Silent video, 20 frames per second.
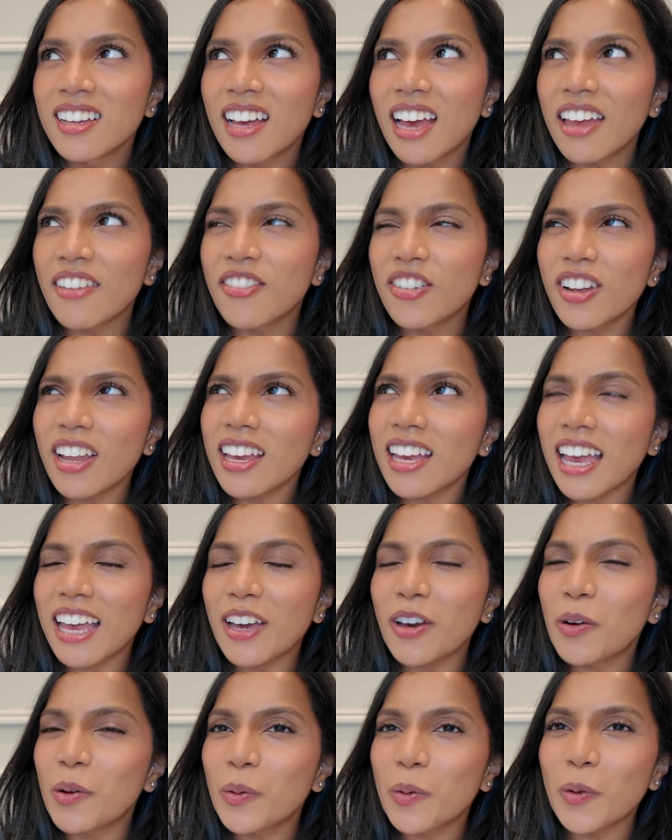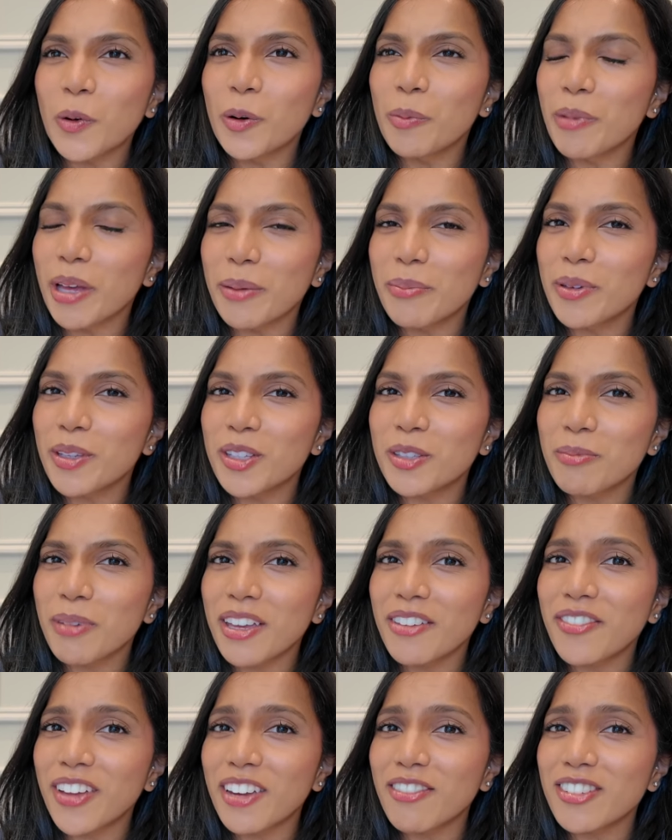I feel like I call all my boots my
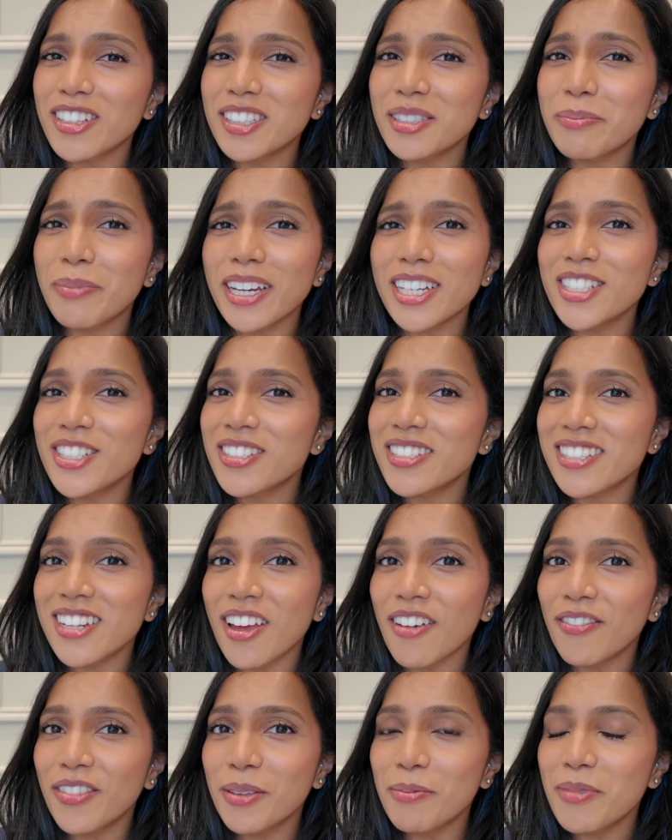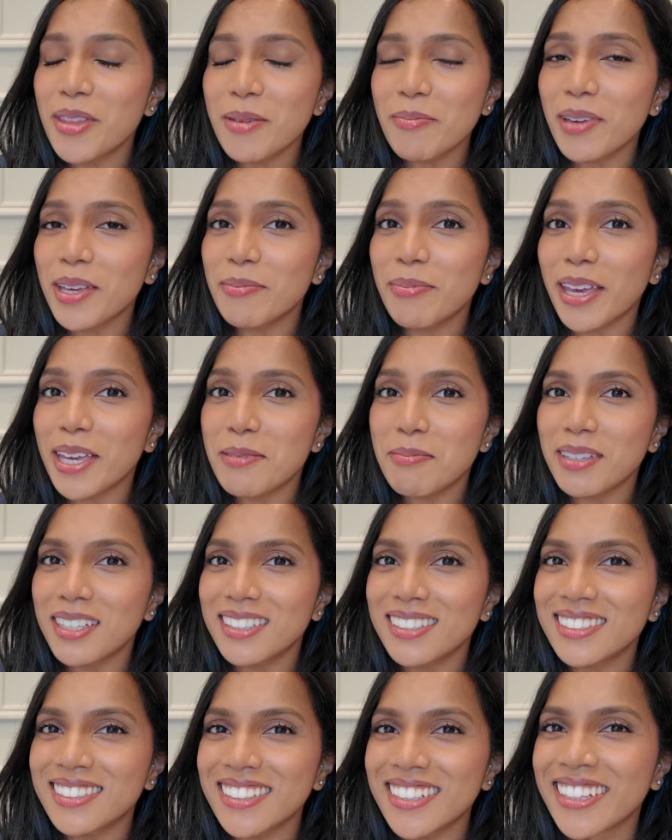favourites. I just love them, they're my
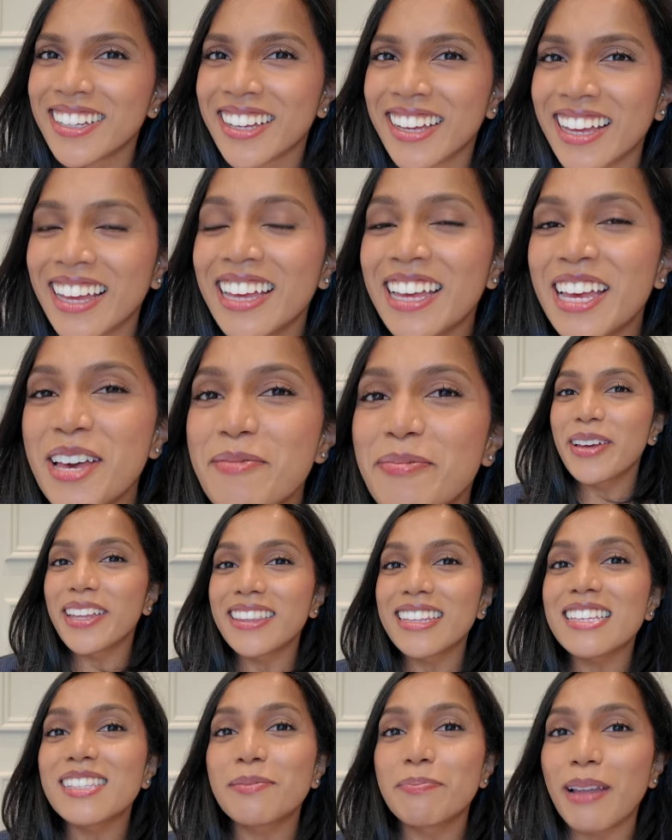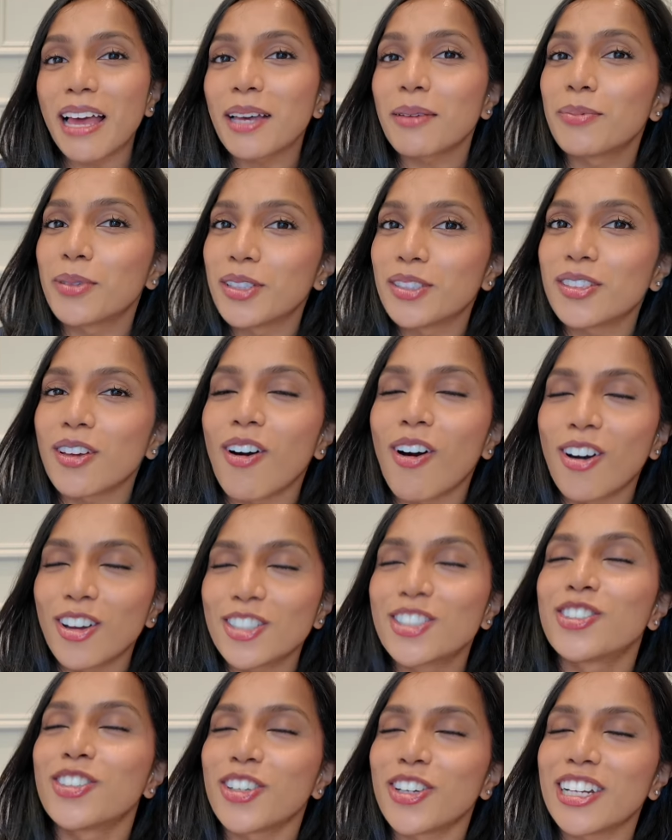babies. But these black boots are
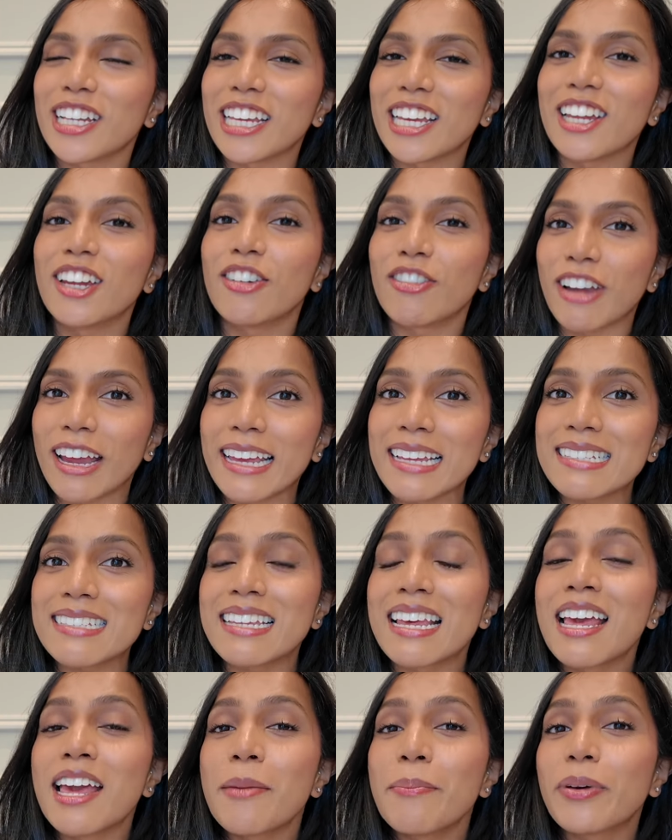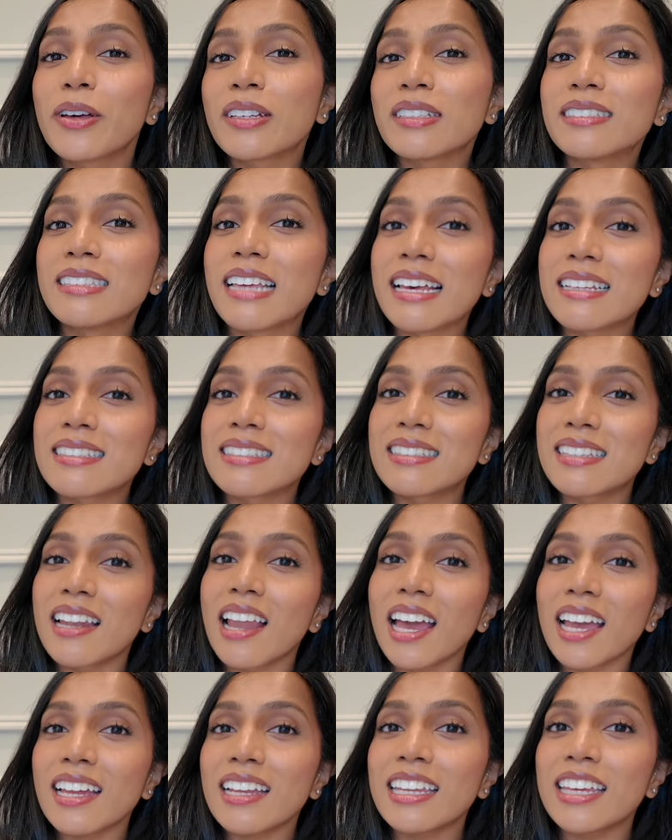truly great because they're
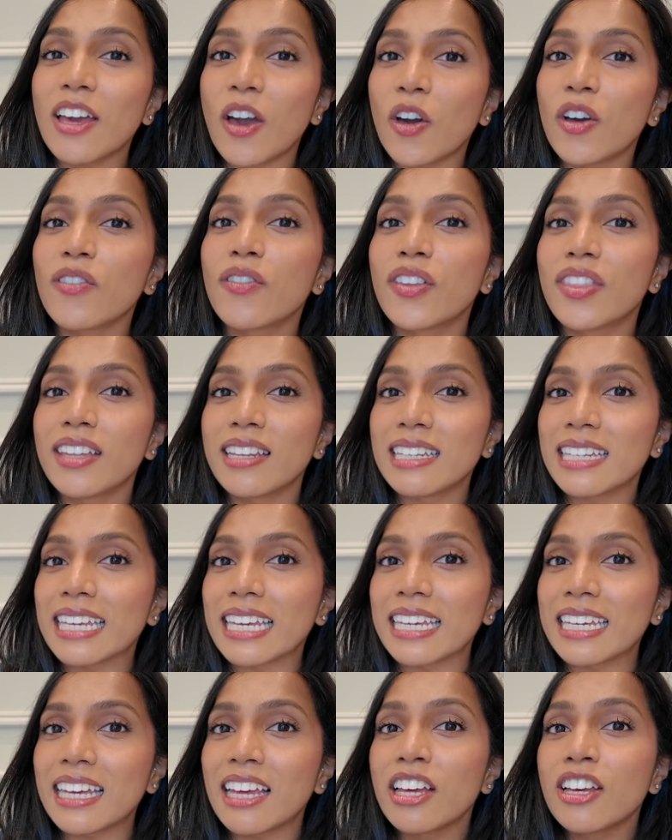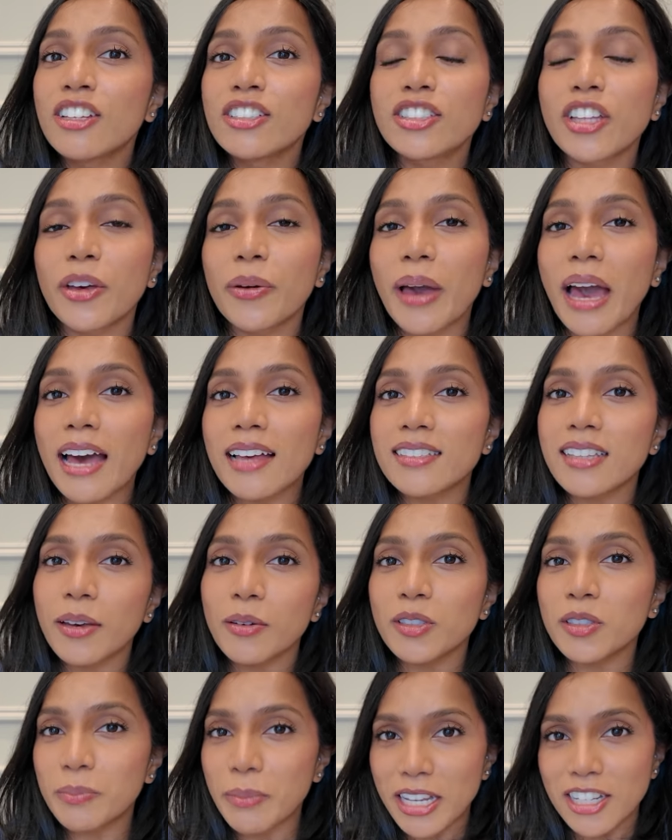slightly over the knee. So as I
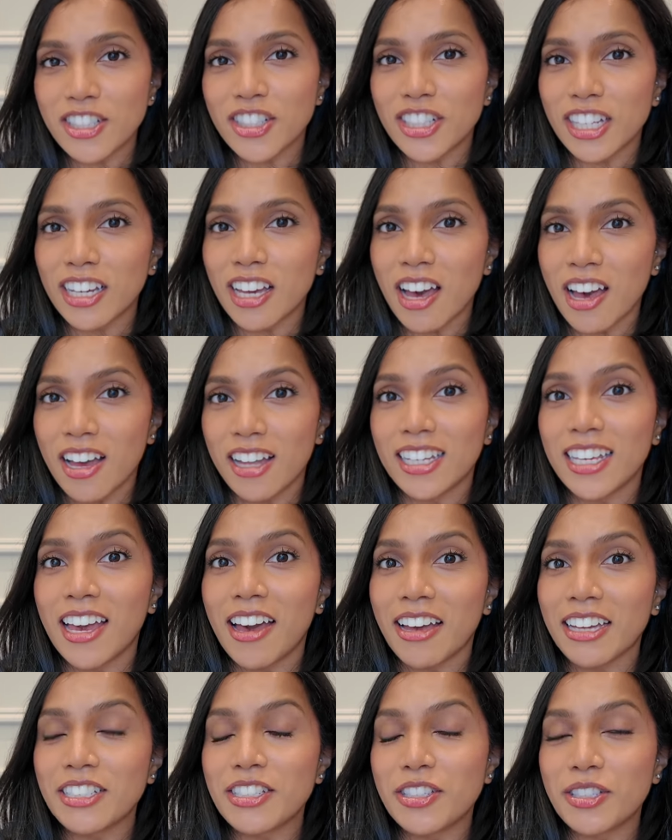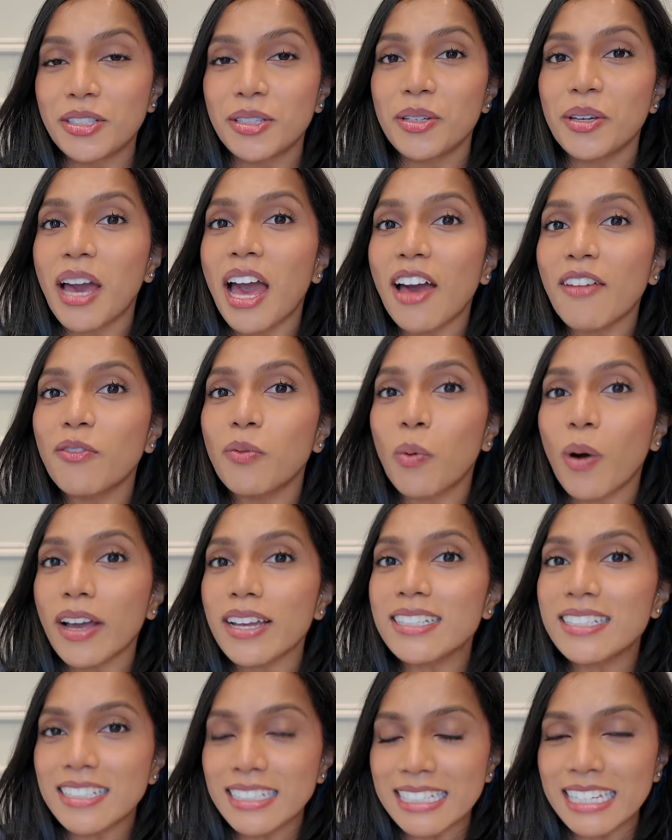was mentioning earlier, I do have
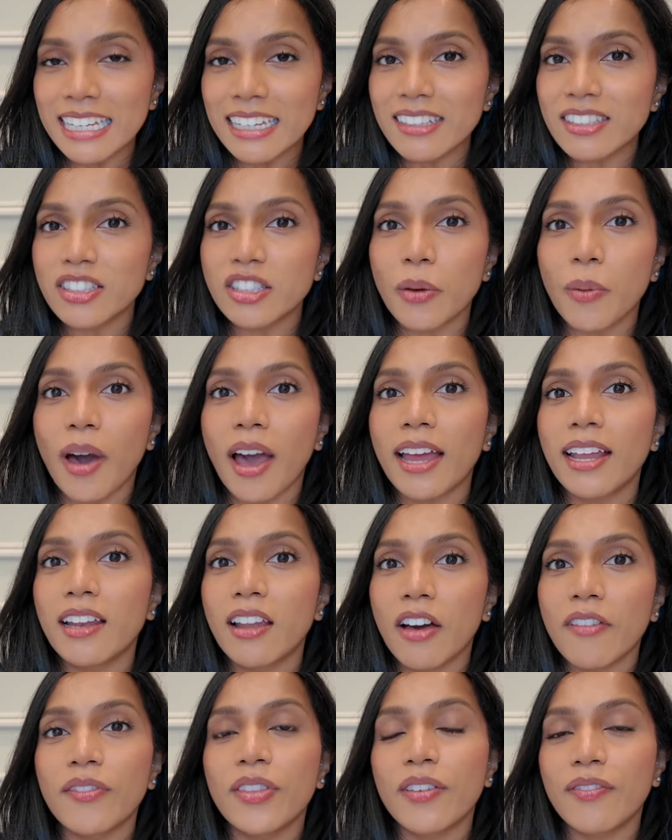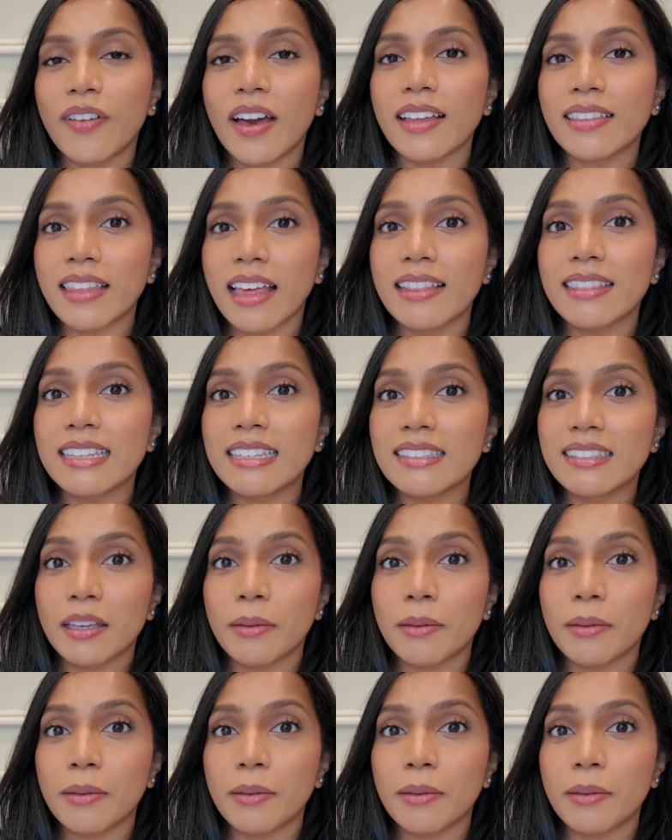wider knees, so I love the fact that these